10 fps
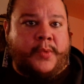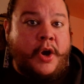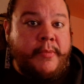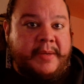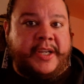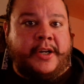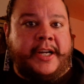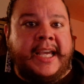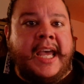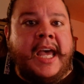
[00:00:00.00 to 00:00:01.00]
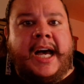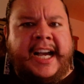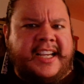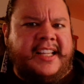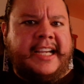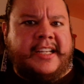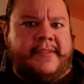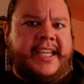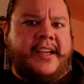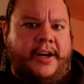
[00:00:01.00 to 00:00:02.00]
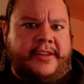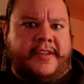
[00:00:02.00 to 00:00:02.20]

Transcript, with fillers: Roman period, collectively called the